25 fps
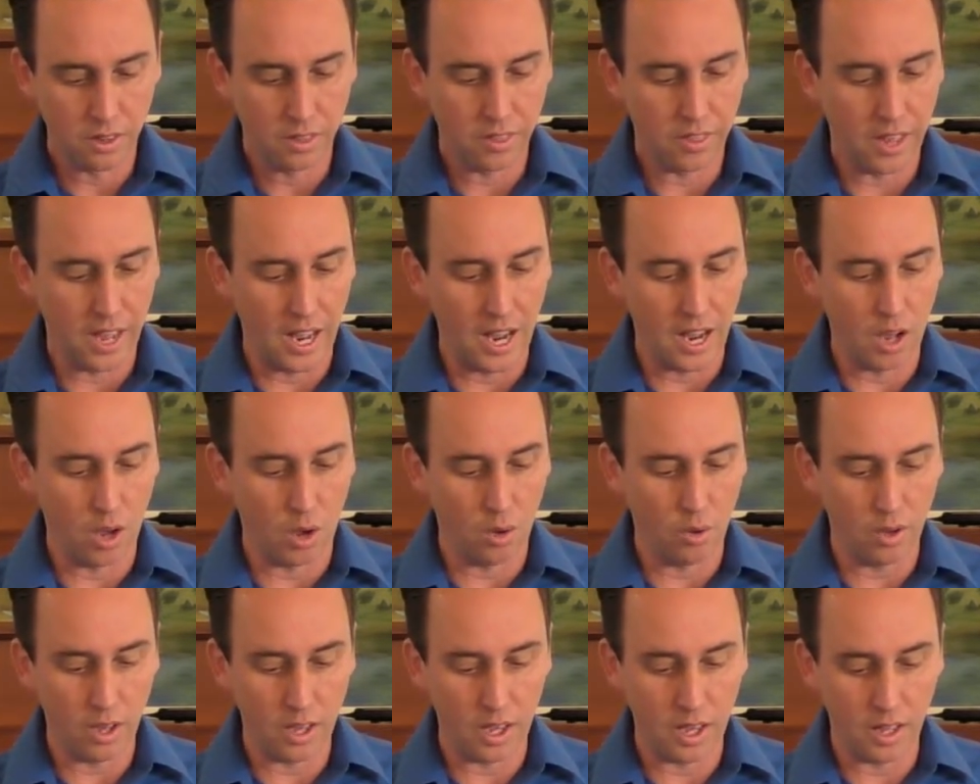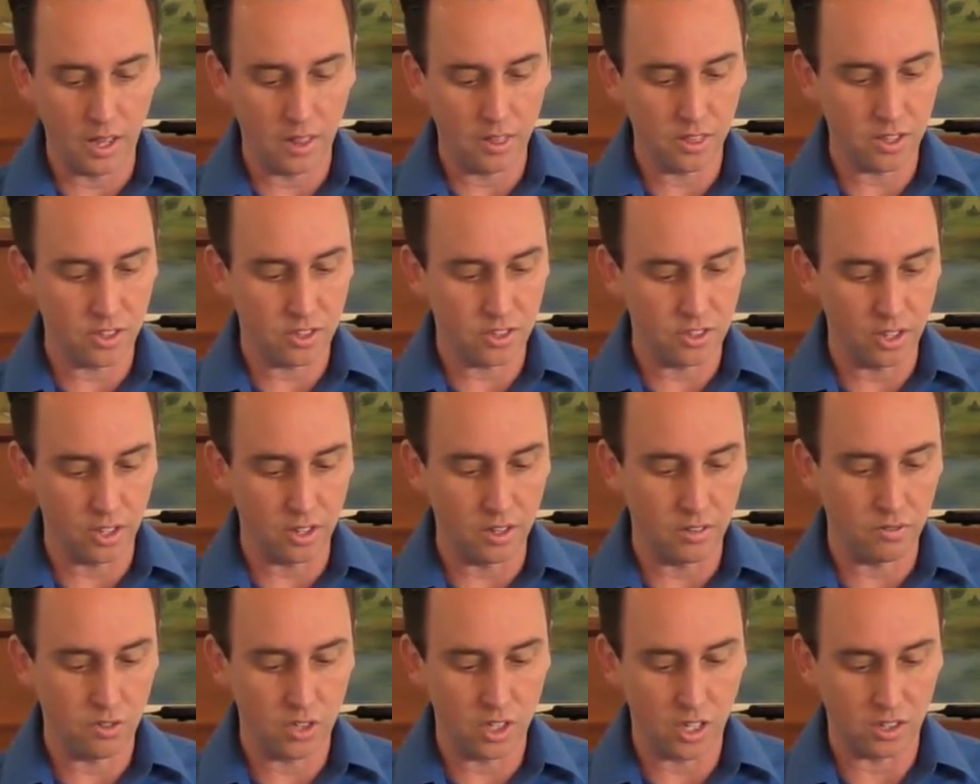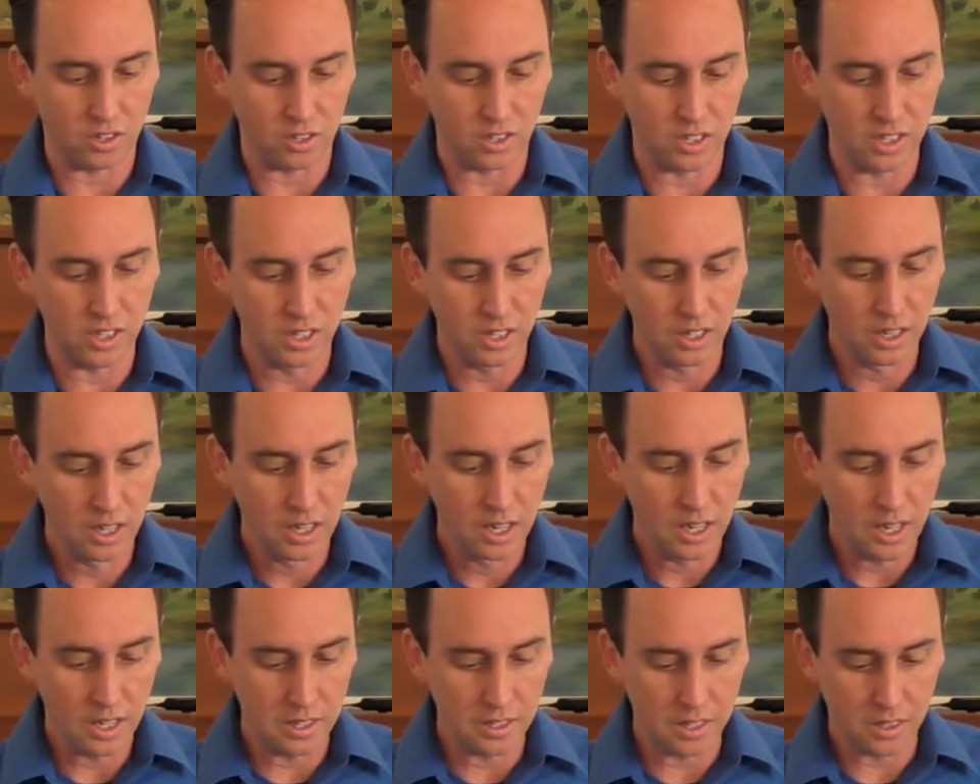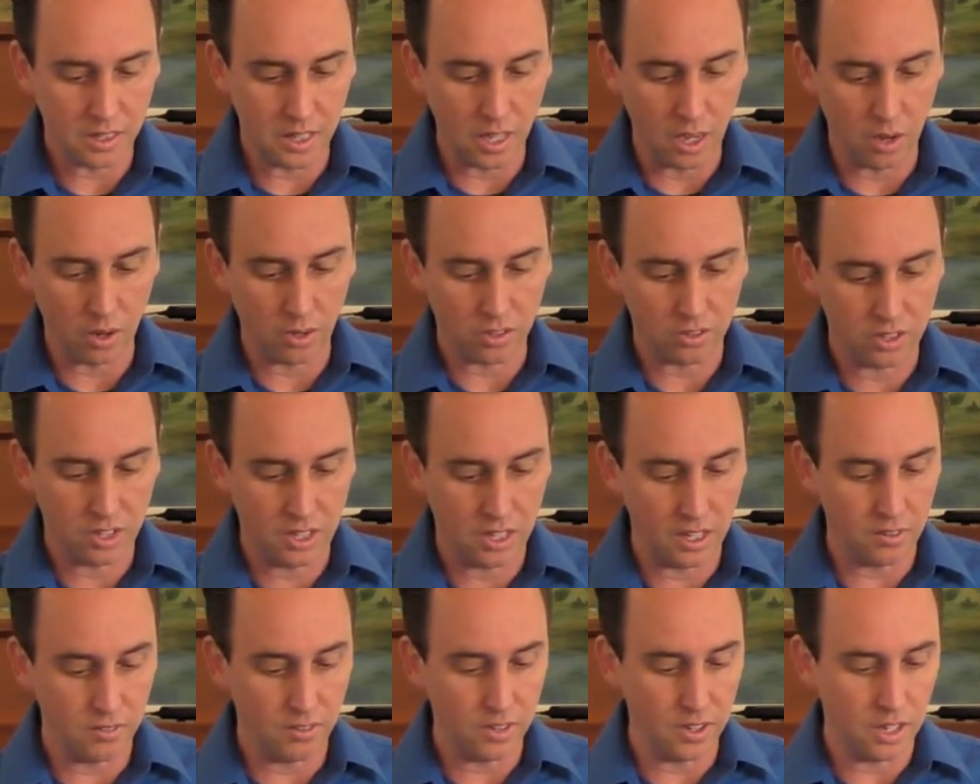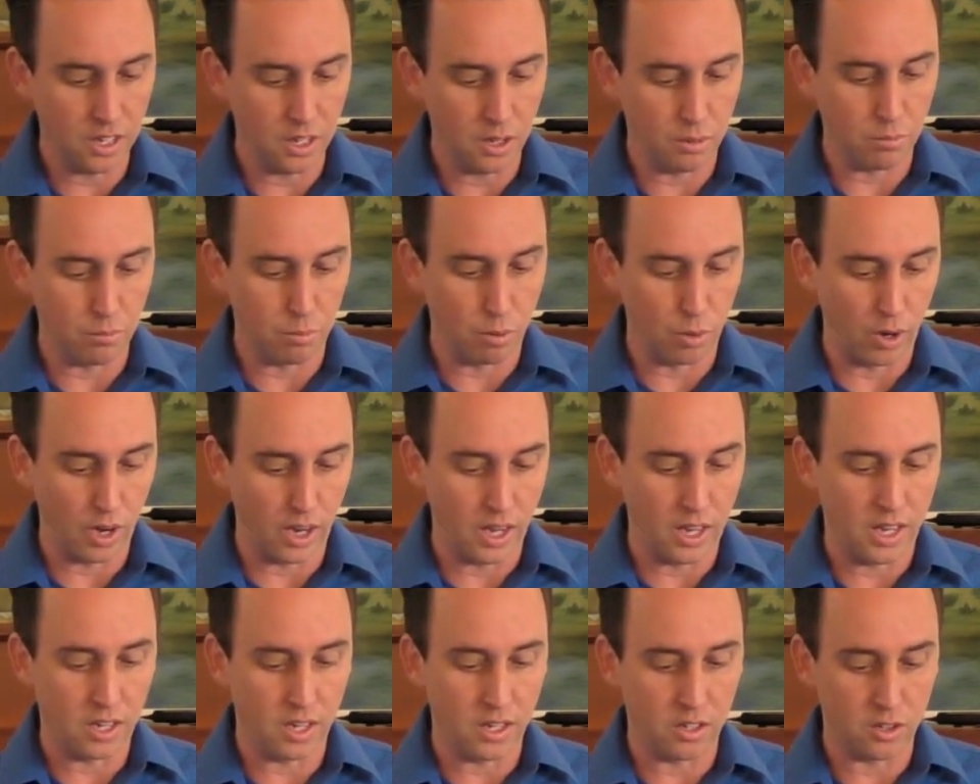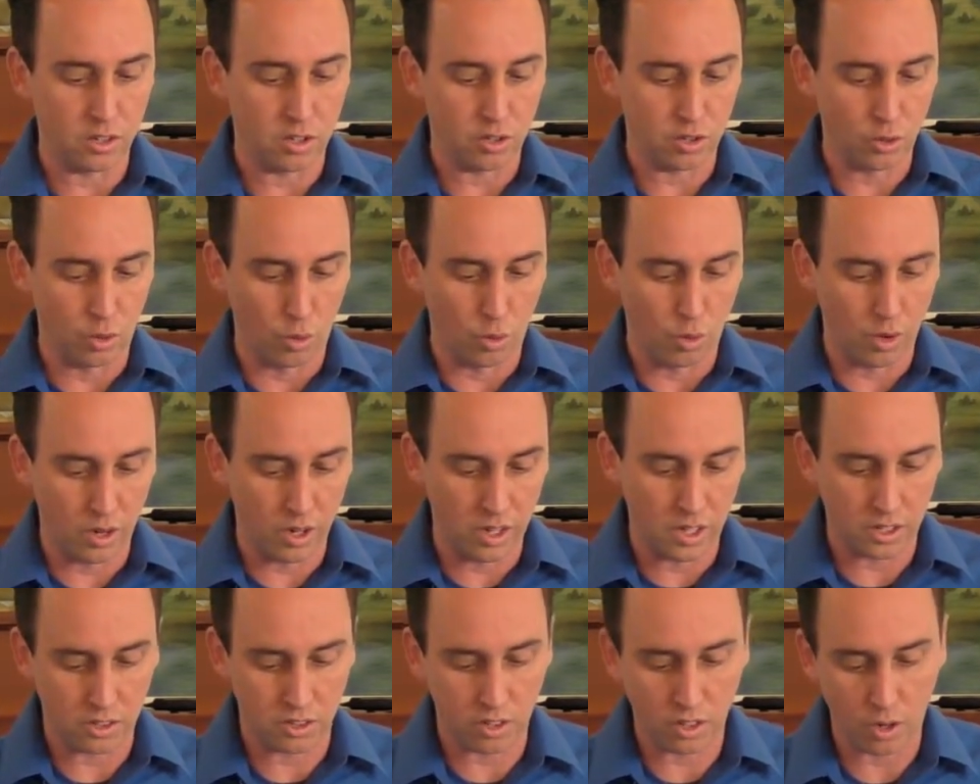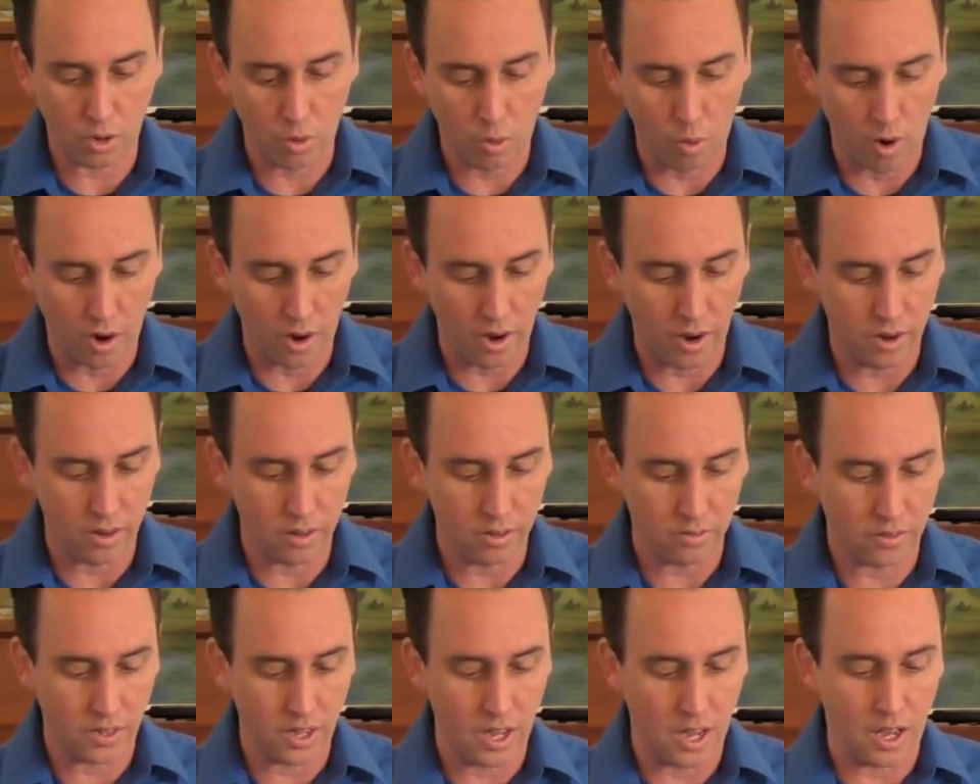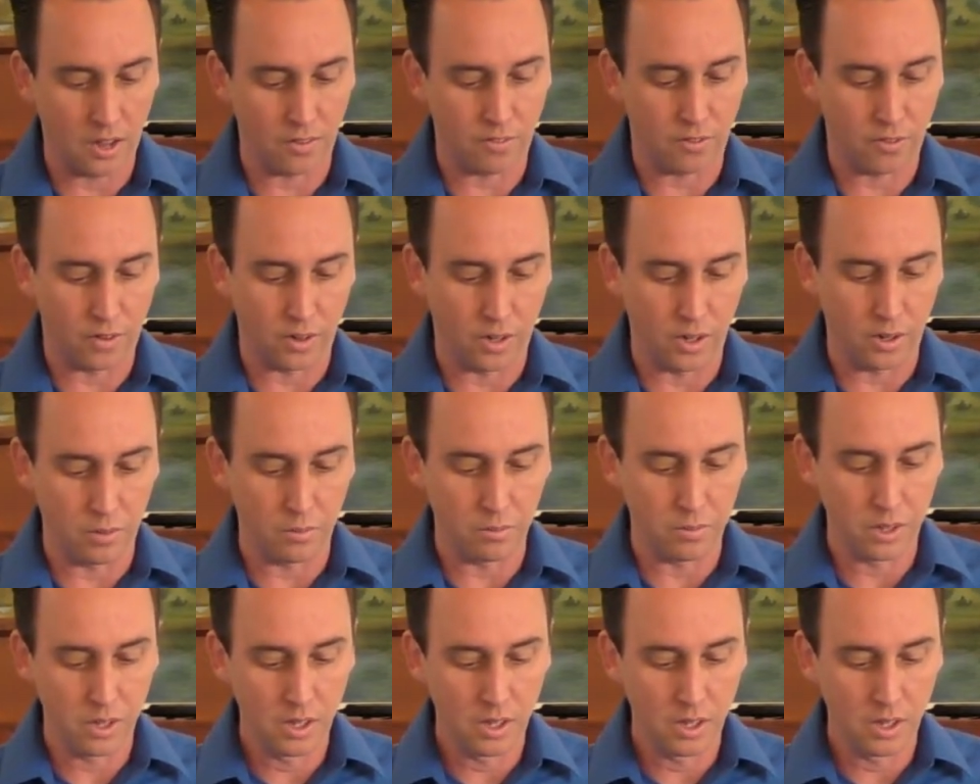thou and the son of Jesse, and that thou hast given him bread and a sword, and hast inquired of God for him,